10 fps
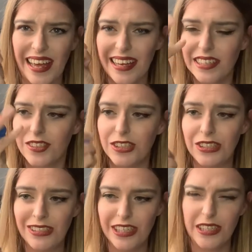And,
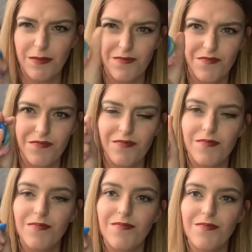like,
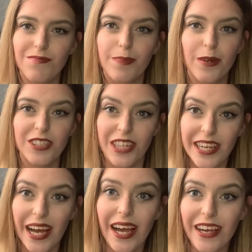be able to
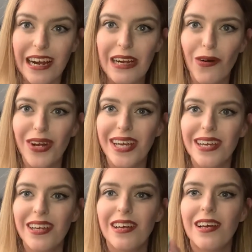take anger out on it.
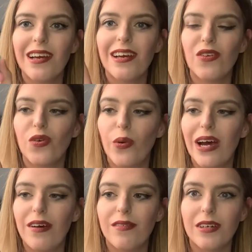Or
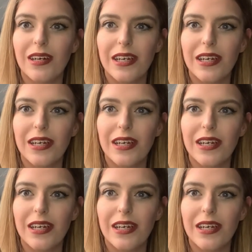whatever.